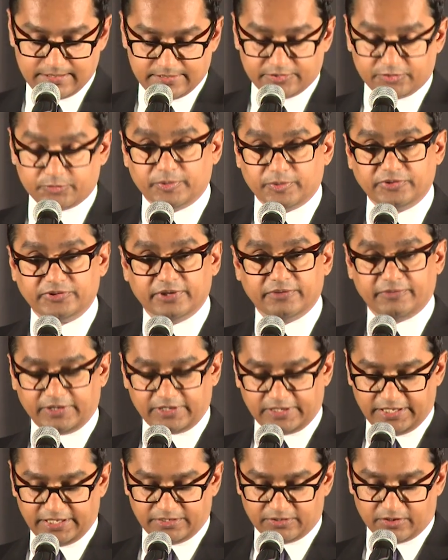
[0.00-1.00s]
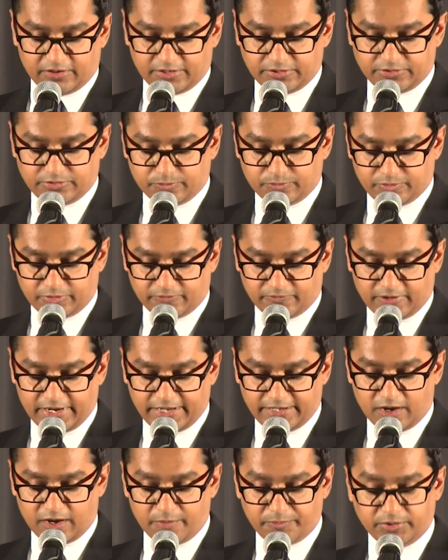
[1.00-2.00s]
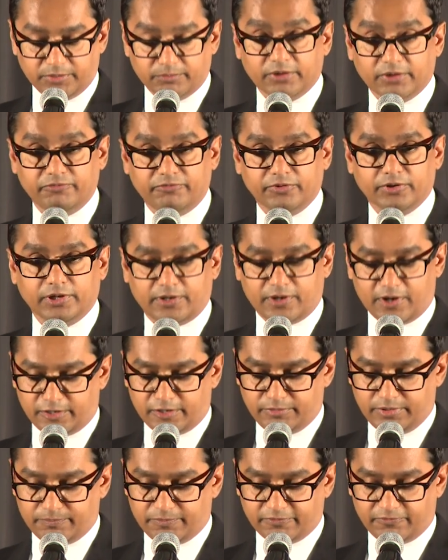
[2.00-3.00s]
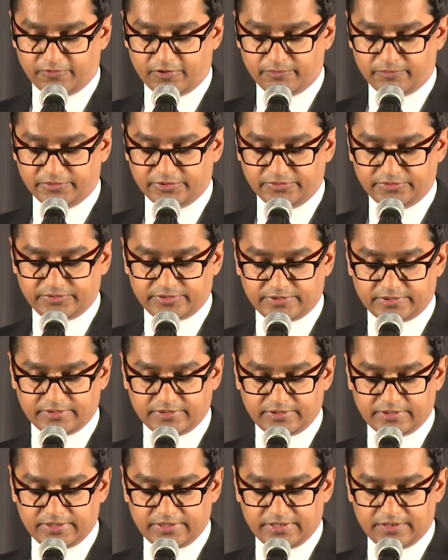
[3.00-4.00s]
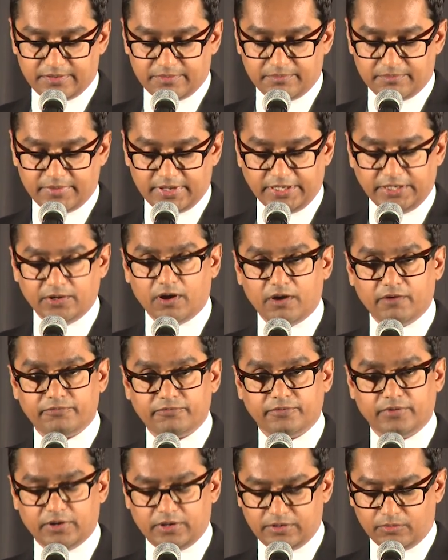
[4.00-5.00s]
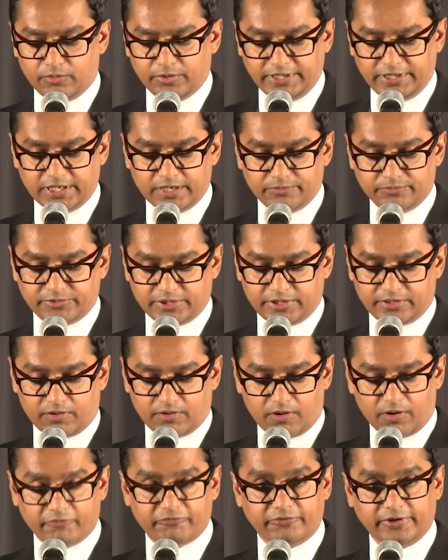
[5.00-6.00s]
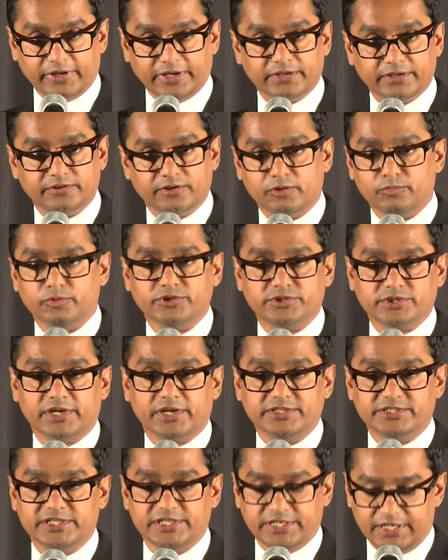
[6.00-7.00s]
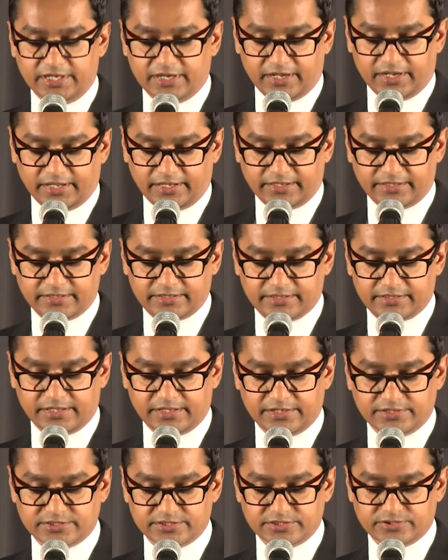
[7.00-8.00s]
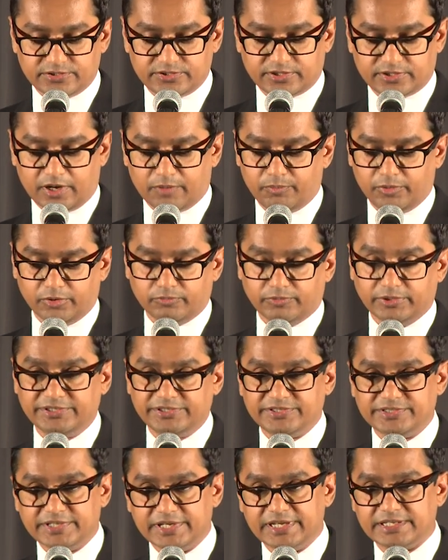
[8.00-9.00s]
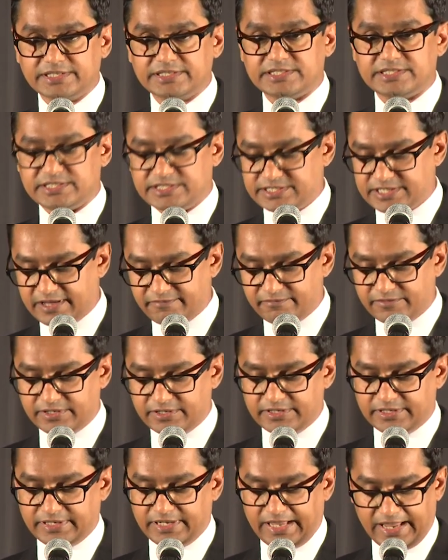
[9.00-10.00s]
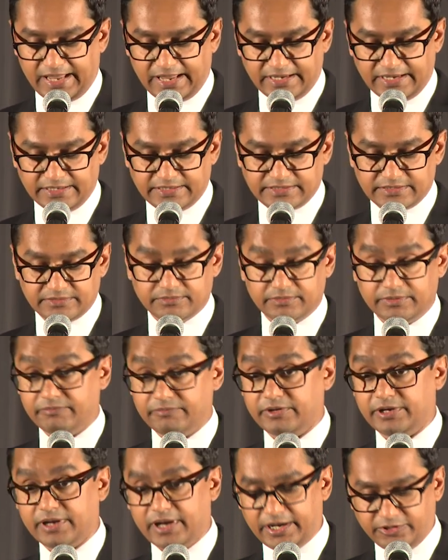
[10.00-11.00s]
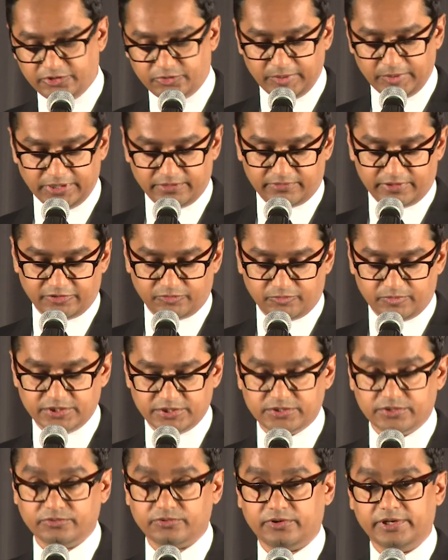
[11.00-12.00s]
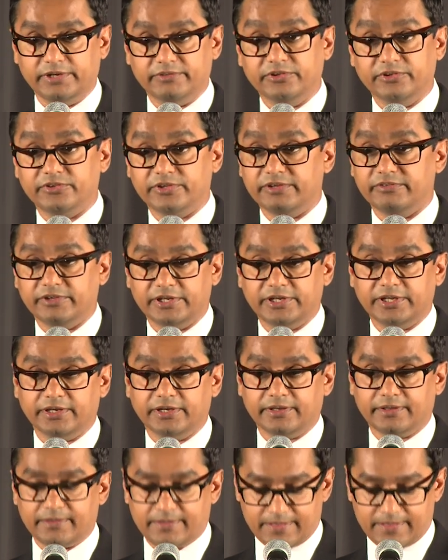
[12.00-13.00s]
Specifically, in order to provide optimal fuel economy performance, many OEMs are offering turbocharged GDI engines coupled with 6, 7, 8, even 9-speed transmissions or even CVT.